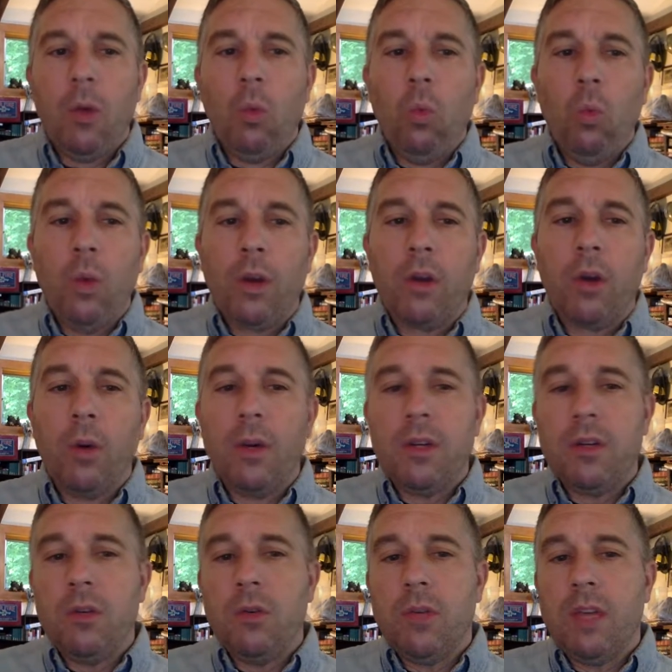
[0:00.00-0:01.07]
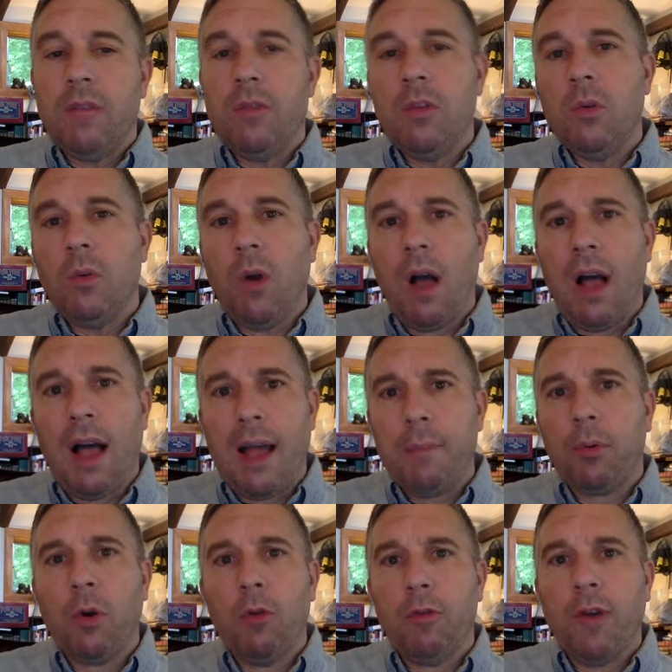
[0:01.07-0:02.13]
We're going to give you
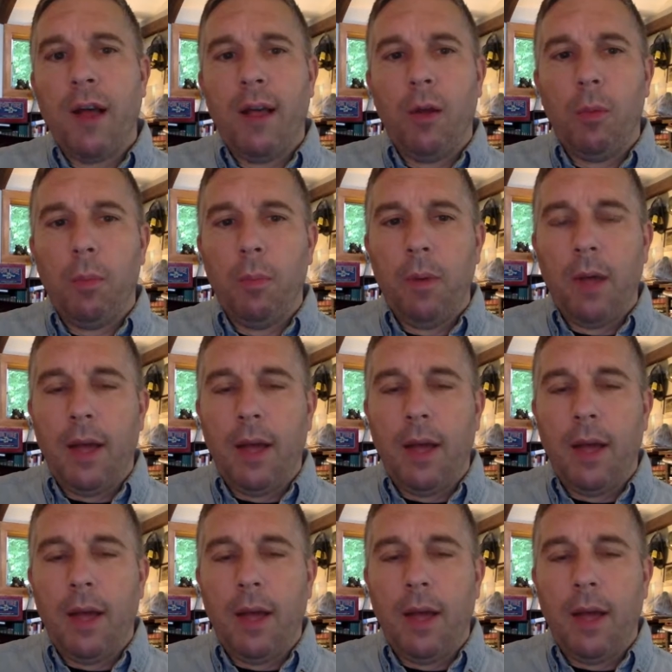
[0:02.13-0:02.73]
high-profile